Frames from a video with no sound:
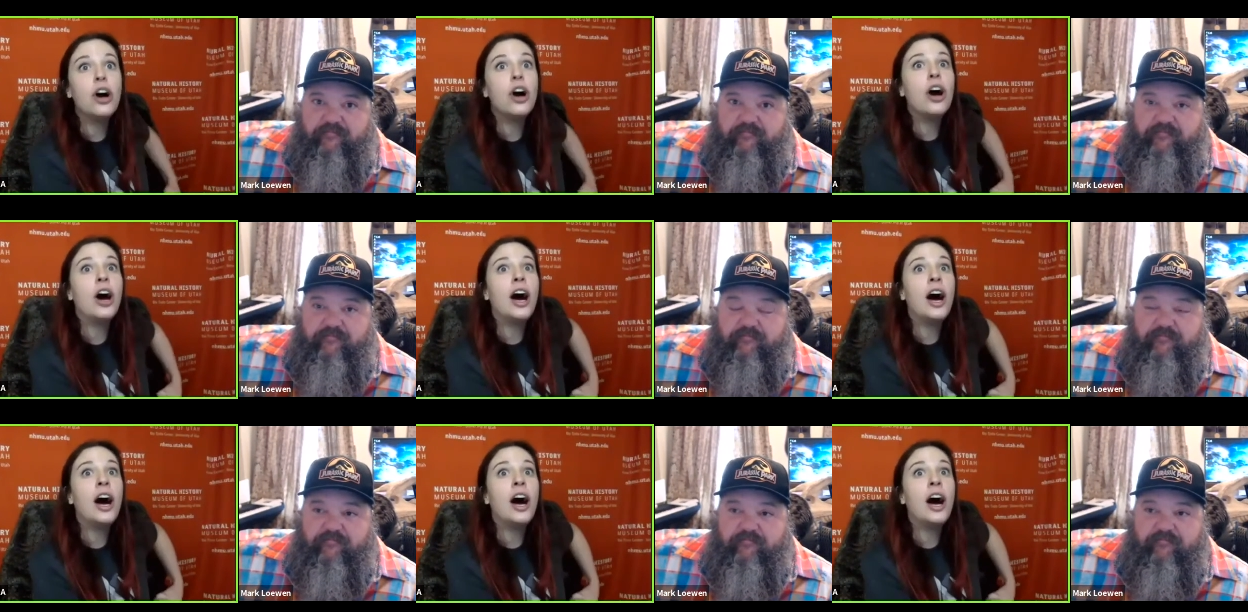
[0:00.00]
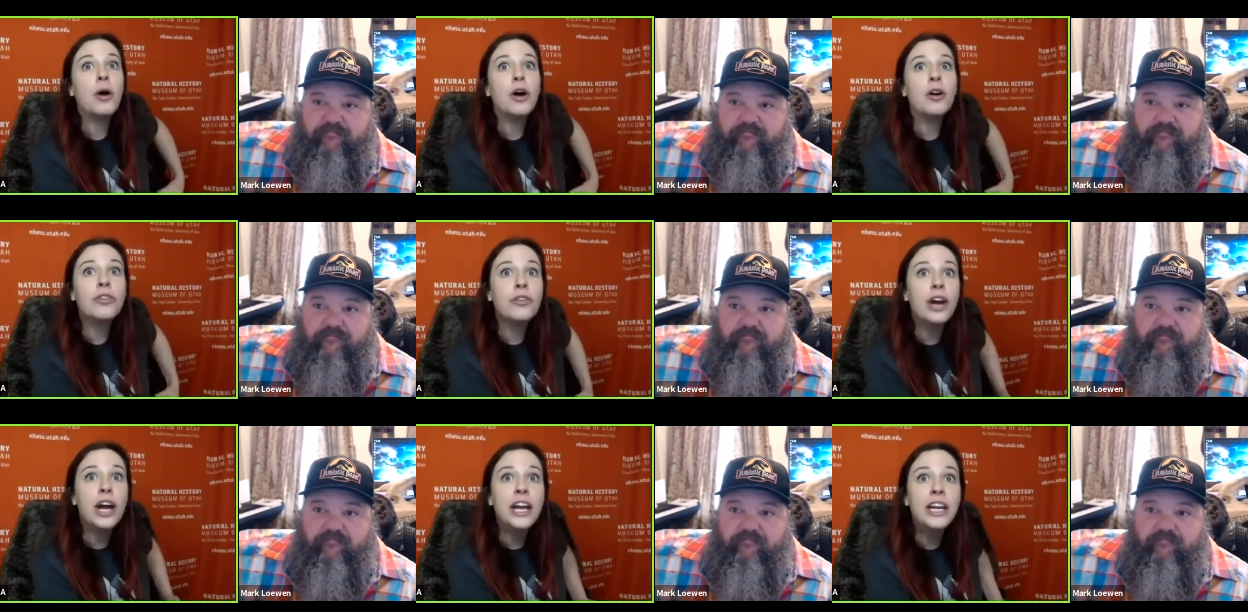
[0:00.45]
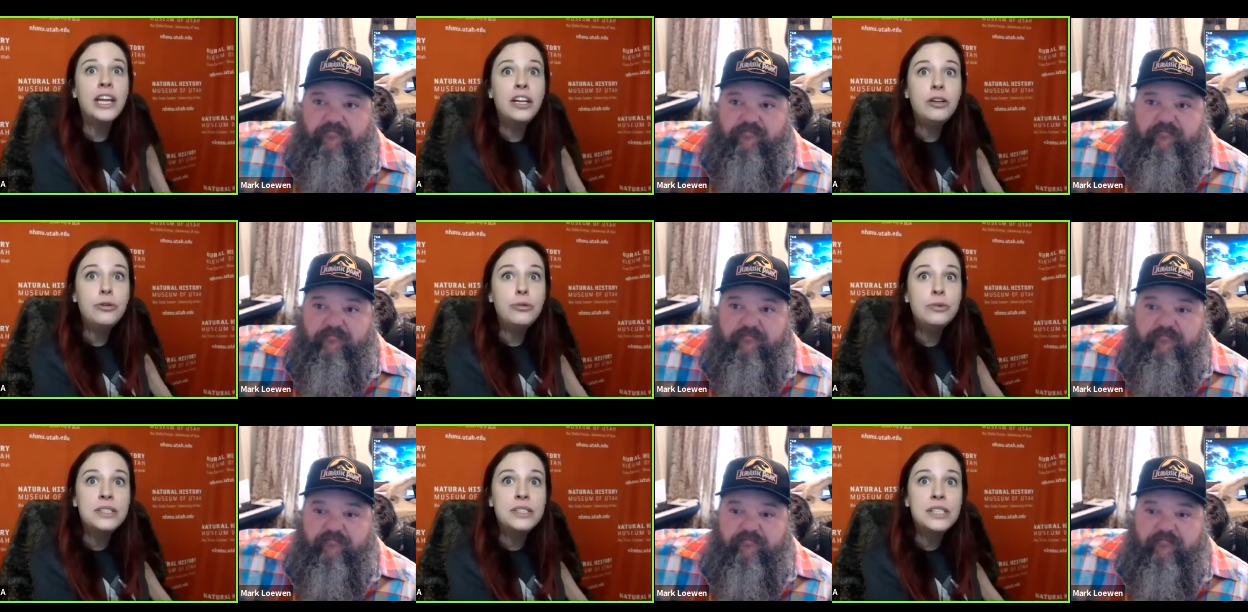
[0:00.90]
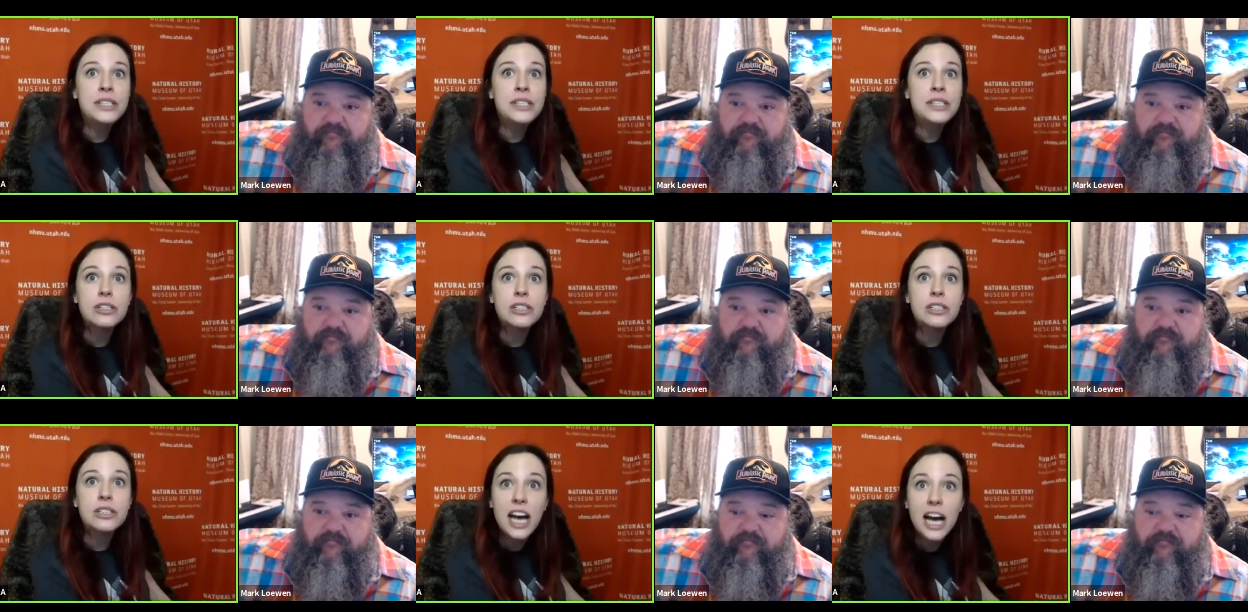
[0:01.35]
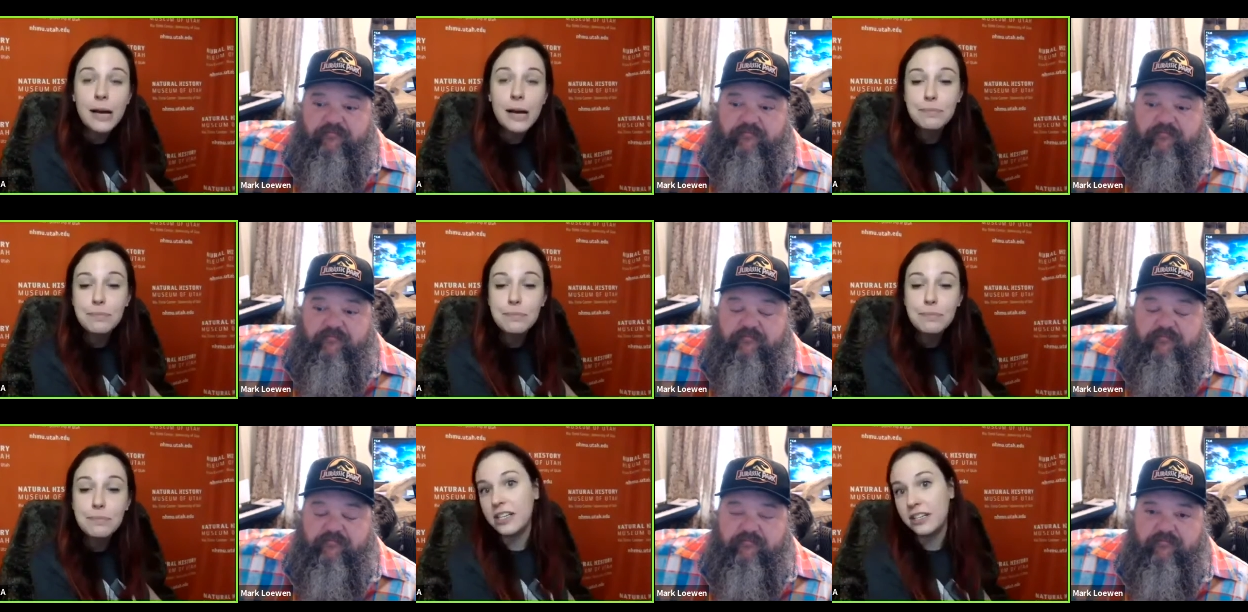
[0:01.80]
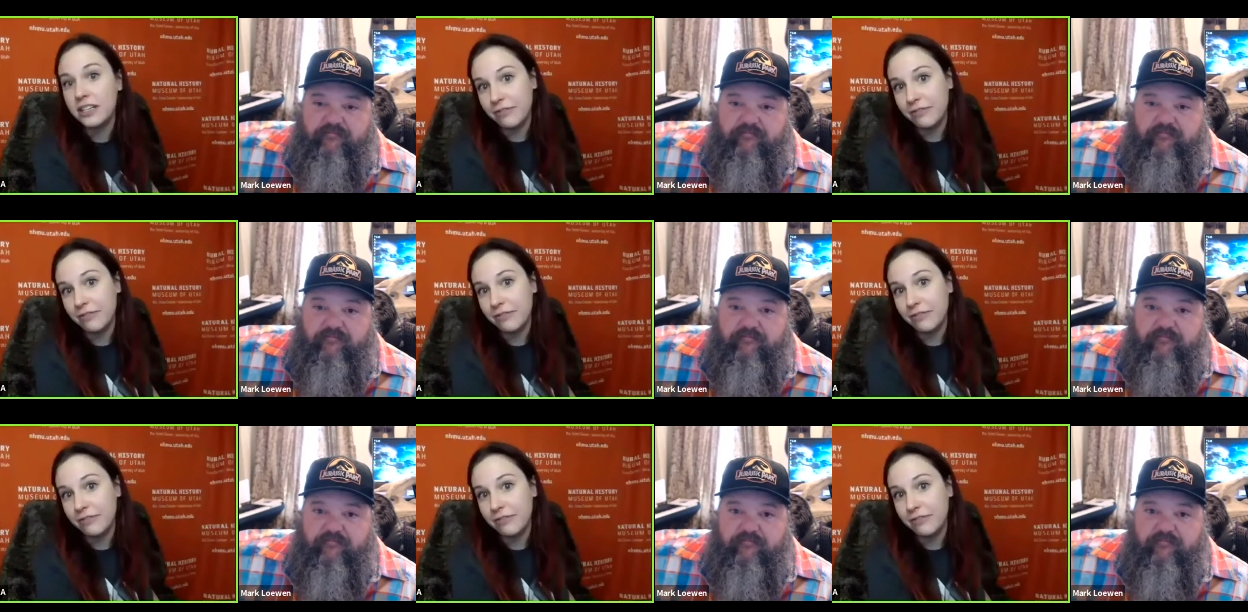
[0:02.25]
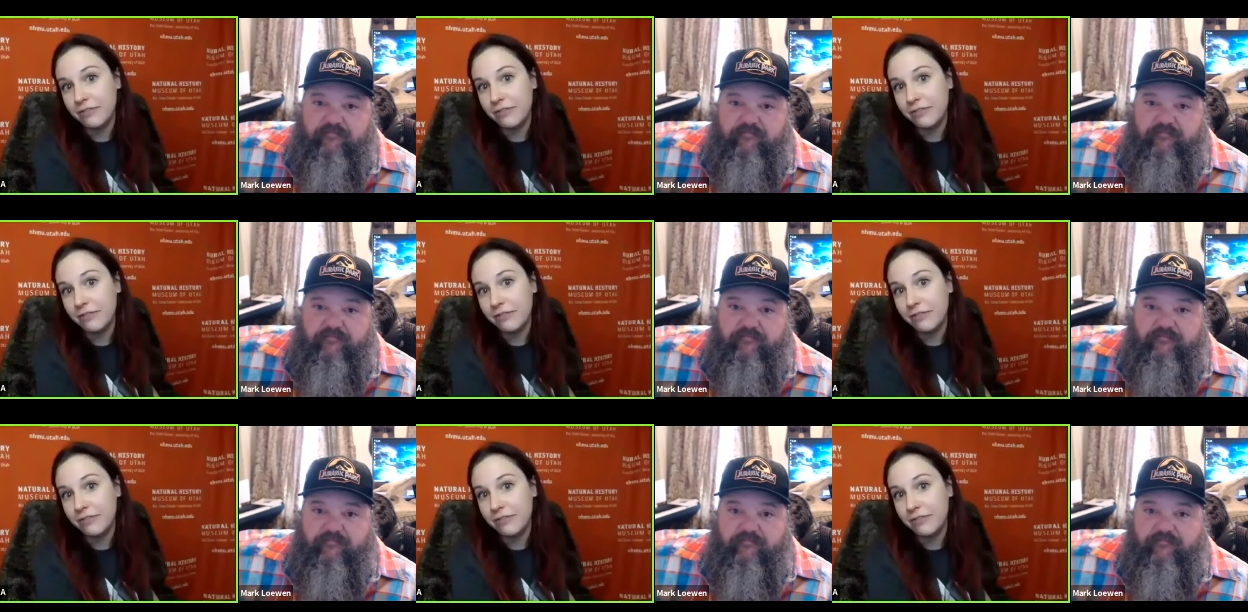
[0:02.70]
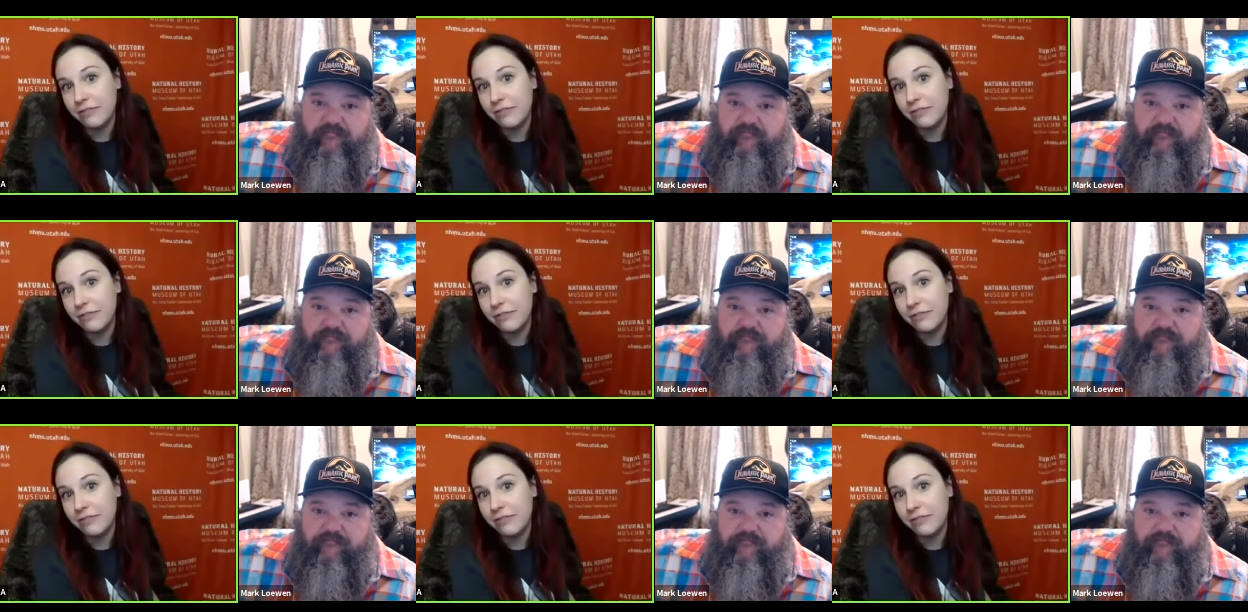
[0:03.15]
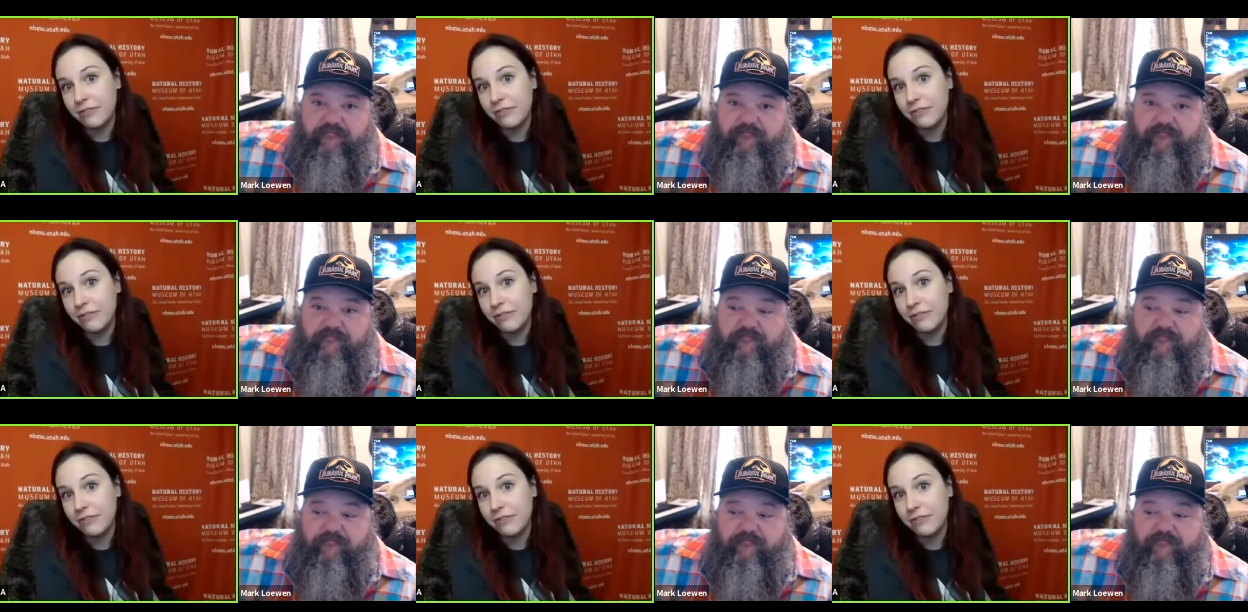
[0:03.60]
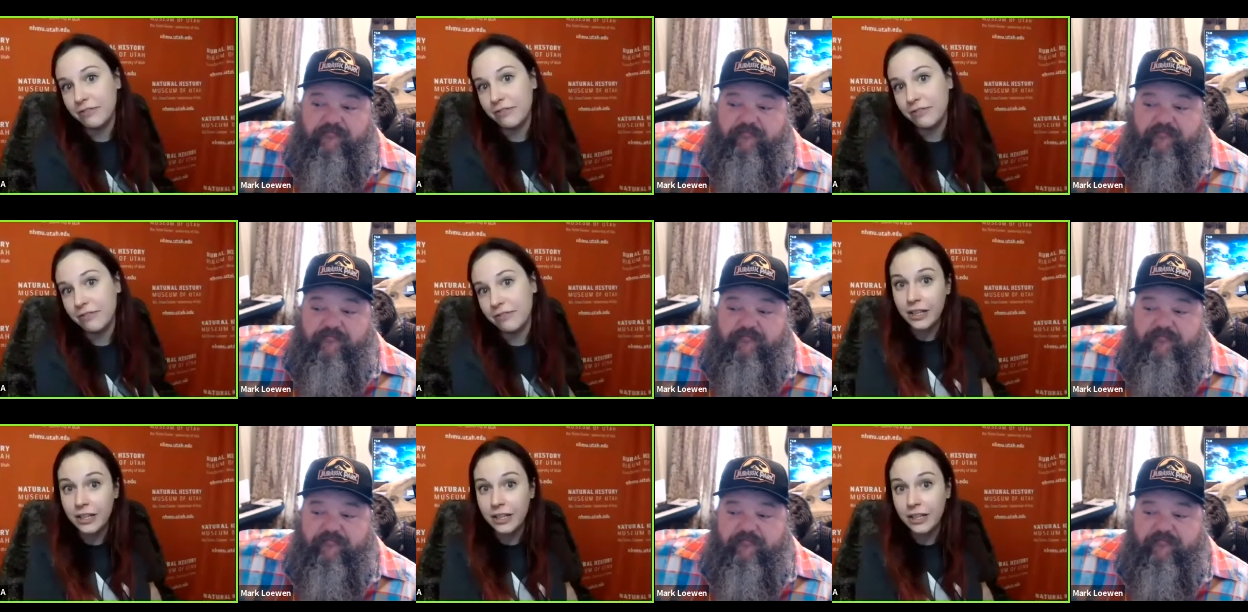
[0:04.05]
Speaker 1: um, are there any new ceratopsian fossils found? I know we have a very big